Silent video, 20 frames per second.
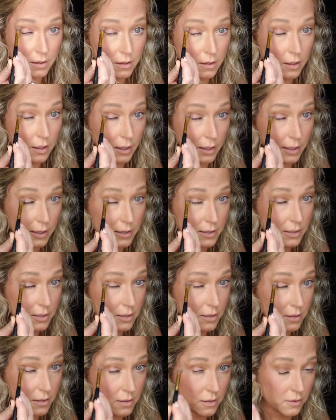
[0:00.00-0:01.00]
Nice.
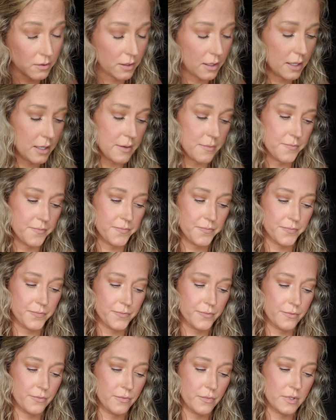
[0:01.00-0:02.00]
Okay.
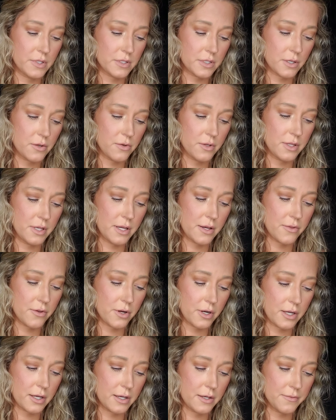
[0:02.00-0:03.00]
Let's go to the
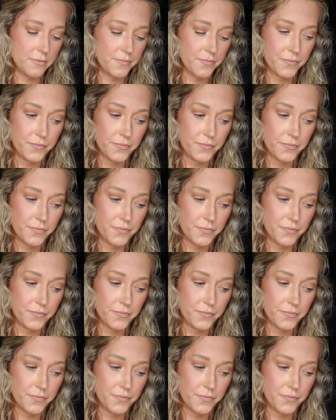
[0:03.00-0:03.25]
other eye.